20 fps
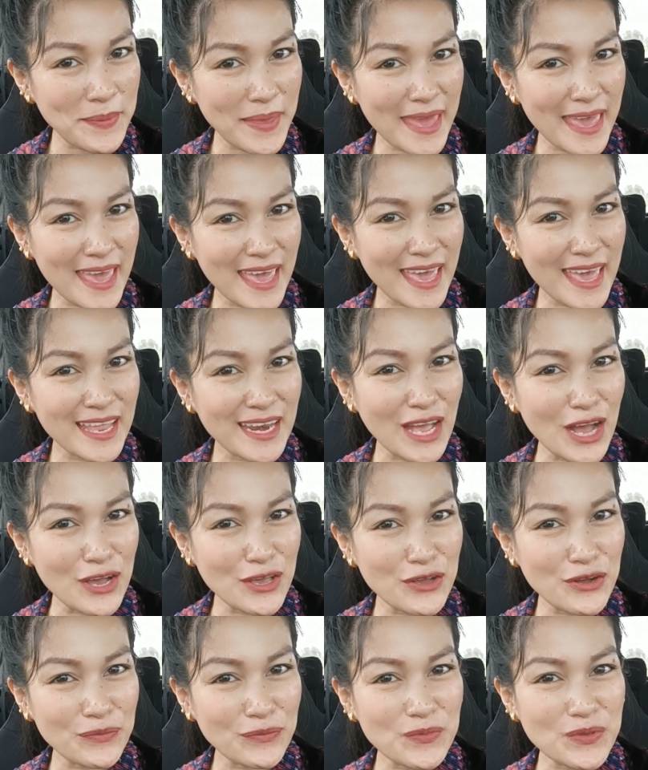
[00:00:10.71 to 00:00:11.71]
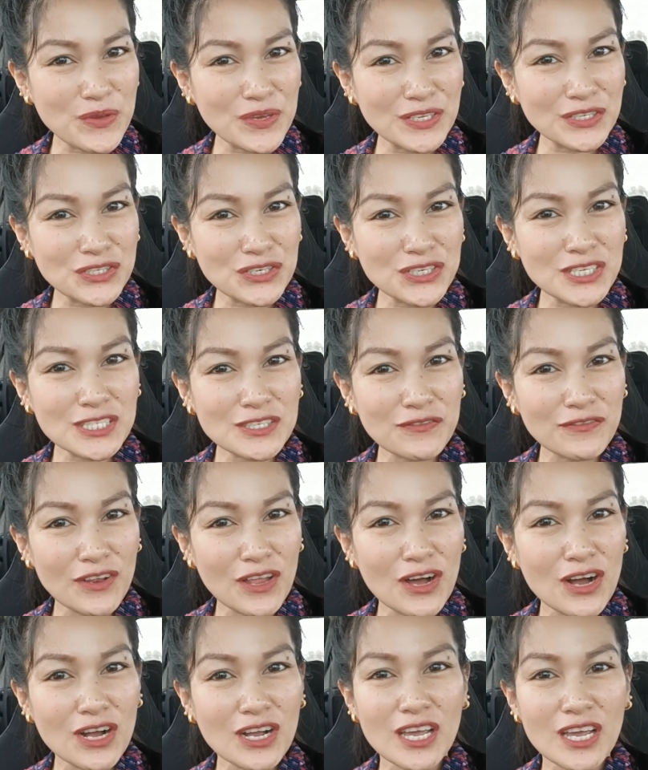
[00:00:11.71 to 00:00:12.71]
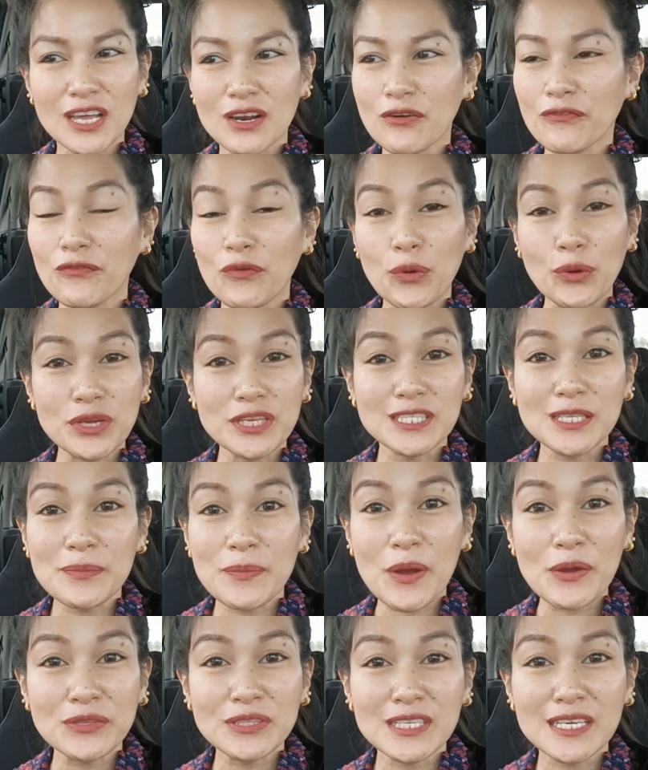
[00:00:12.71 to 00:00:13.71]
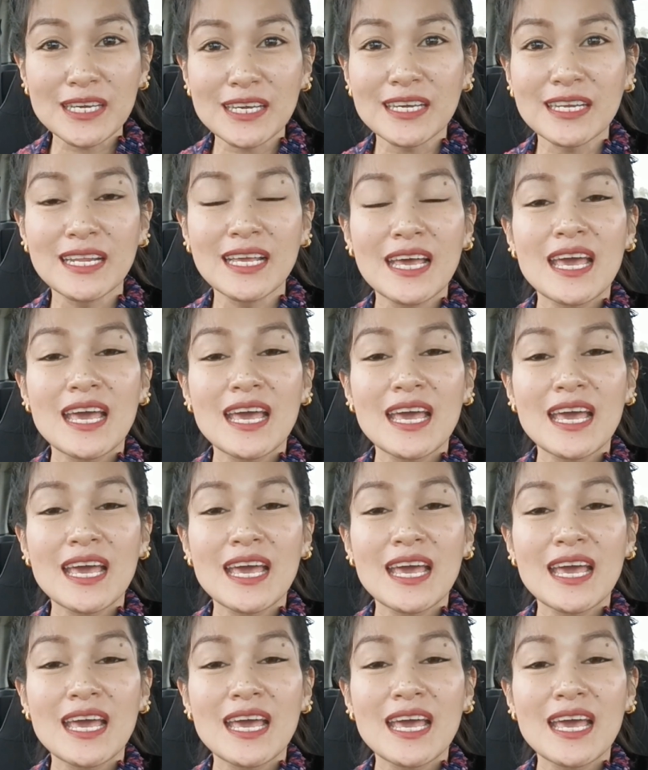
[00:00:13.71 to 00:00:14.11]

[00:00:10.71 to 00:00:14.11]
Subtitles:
and I hope you enjoy this vlog and of course the mountain.